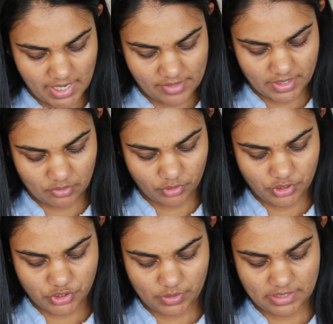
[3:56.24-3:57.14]
and then all
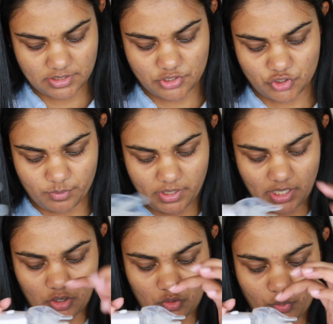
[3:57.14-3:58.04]
you do is
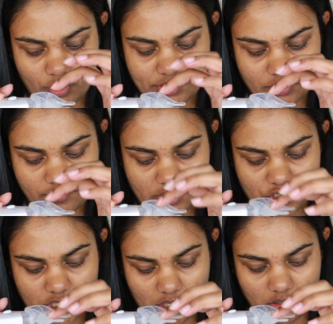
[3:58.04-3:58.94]
distribute 1/4 of the
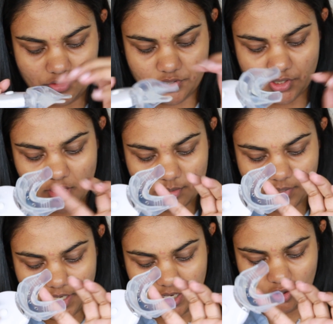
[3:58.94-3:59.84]
gel on the
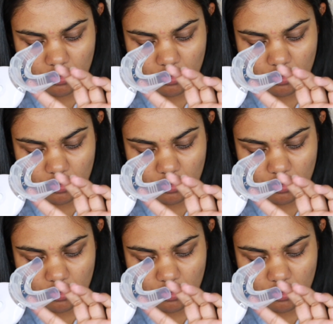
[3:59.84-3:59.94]
top and